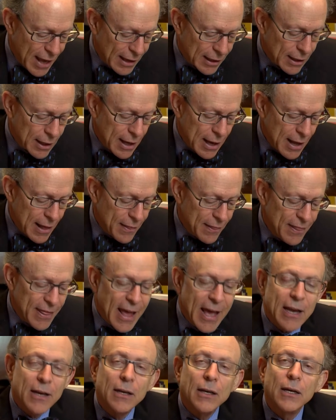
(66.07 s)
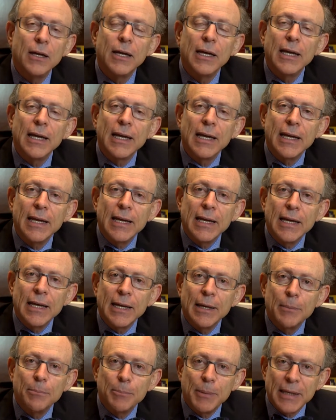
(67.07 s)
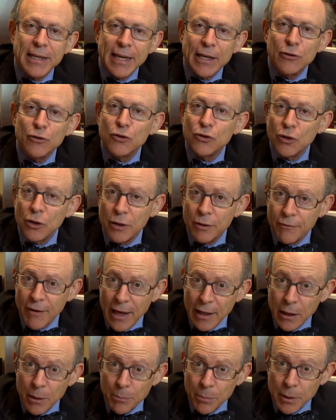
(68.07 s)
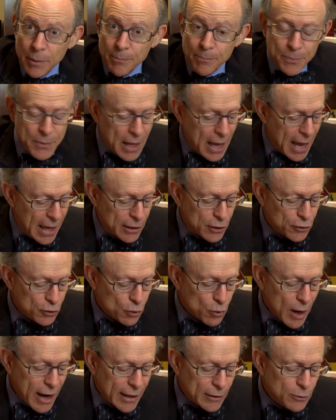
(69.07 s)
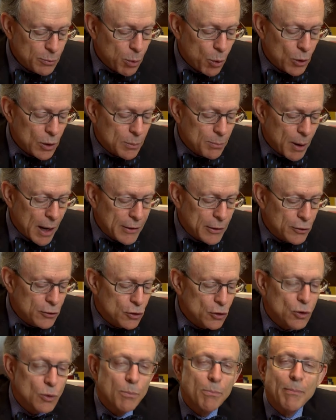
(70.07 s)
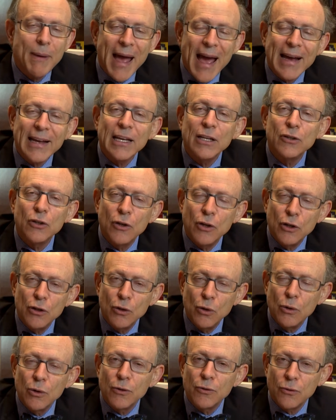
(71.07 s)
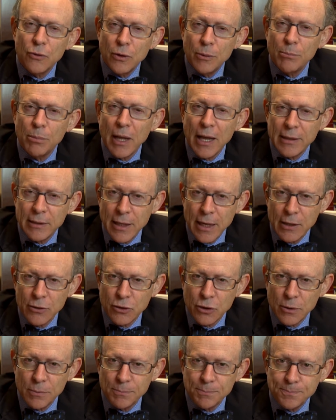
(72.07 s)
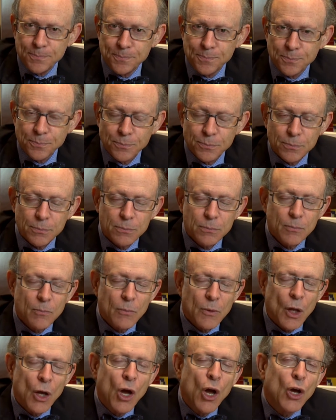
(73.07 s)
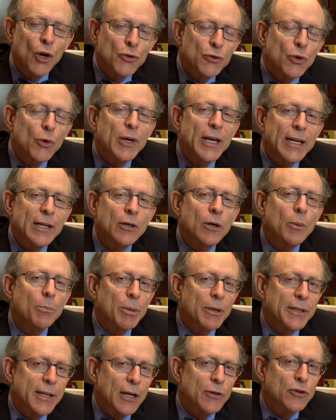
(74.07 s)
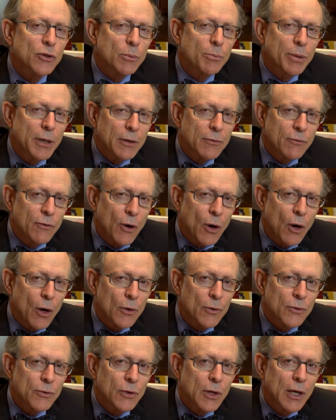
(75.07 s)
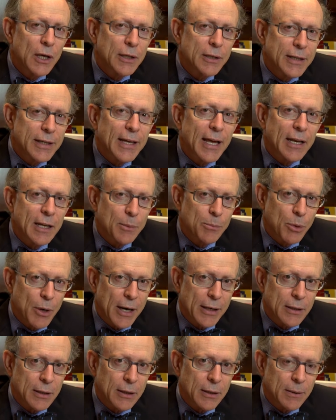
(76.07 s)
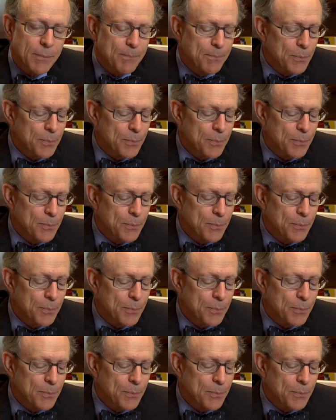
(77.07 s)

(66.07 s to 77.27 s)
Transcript: egg then begins to develop and is transported by the tube back into the uterus for implantation. So here are potential pitfalls to getting pregnant.